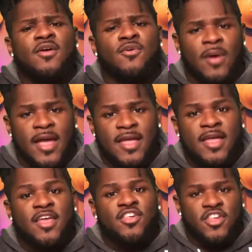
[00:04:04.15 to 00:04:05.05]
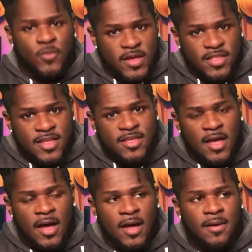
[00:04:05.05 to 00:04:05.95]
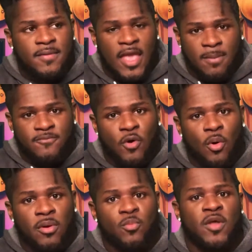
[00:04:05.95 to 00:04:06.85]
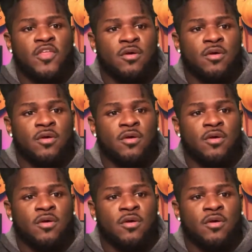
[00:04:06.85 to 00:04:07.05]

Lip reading: Great. She recently came forward with